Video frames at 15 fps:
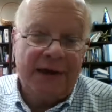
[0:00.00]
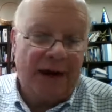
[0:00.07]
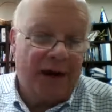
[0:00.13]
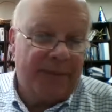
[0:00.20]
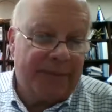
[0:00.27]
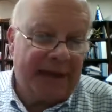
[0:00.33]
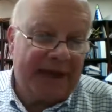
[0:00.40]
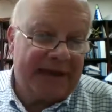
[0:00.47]

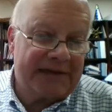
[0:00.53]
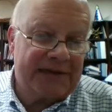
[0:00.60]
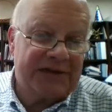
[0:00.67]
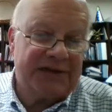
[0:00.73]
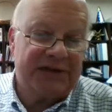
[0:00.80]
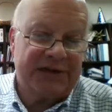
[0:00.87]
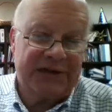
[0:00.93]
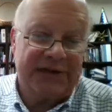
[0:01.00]
our
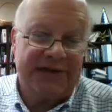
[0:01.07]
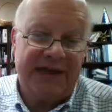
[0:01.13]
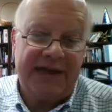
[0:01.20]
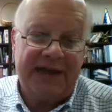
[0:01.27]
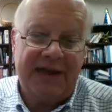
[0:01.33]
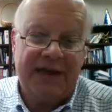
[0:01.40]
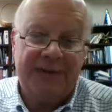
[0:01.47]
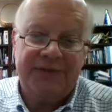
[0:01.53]
passage
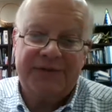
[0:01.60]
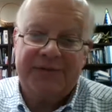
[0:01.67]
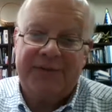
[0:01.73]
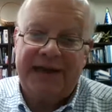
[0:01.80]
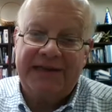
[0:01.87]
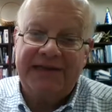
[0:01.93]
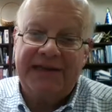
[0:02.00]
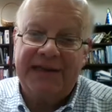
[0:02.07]
today comes from
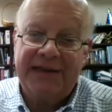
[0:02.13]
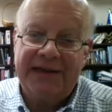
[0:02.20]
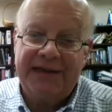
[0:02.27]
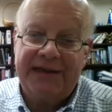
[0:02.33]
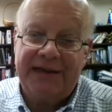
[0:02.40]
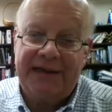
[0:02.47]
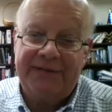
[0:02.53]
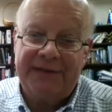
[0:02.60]
Isaiah
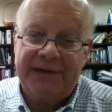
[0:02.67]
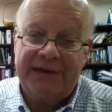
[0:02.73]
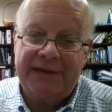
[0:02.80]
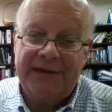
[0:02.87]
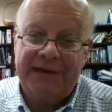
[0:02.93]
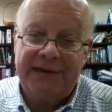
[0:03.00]
11.